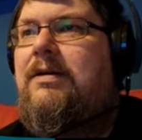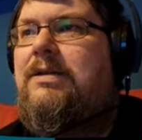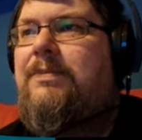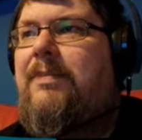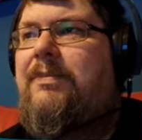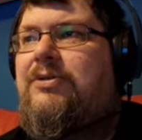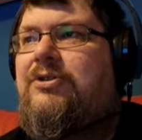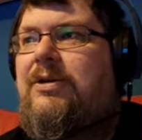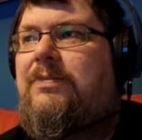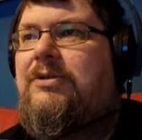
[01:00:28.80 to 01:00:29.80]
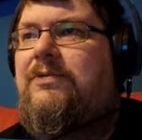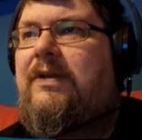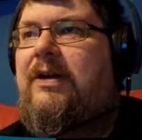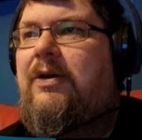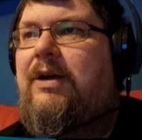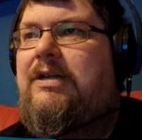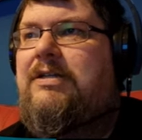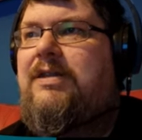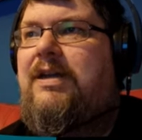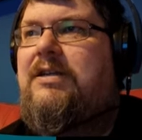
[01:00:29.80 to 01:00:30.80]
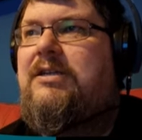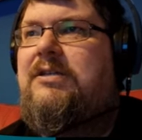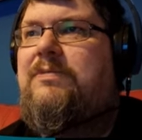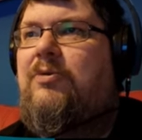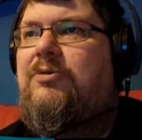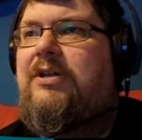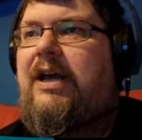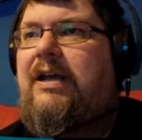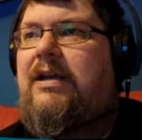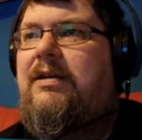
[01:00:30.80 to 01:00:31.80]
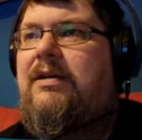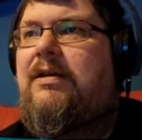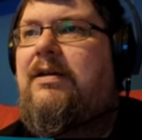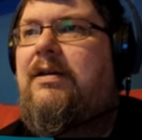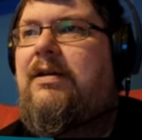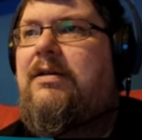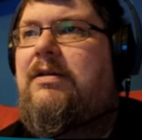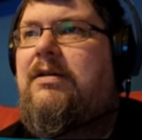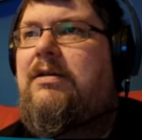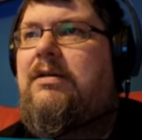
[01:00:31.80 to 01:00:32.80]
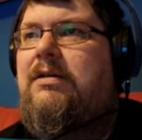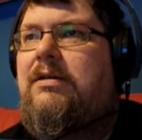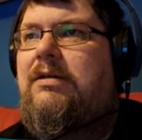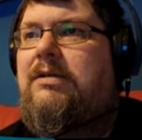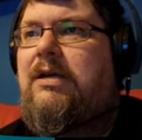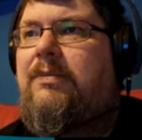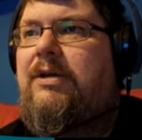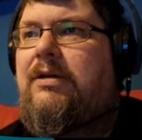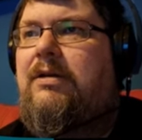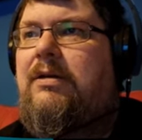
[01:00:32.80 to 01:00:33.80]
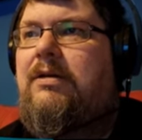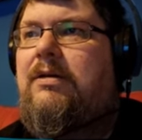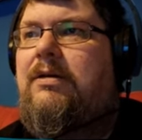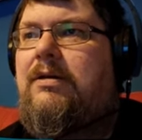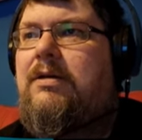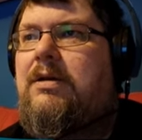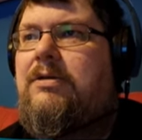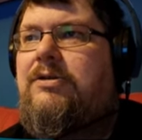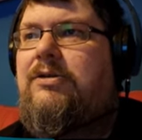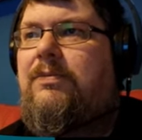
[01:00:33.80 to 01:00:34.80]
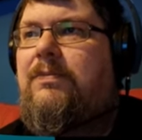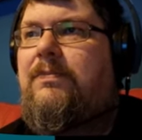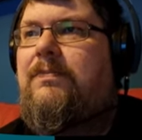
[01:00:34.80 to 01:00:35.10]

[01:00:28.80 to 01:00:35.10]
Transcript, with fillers: It's a bamboo tube, two feet long and as thin as a small snake. Examine costume.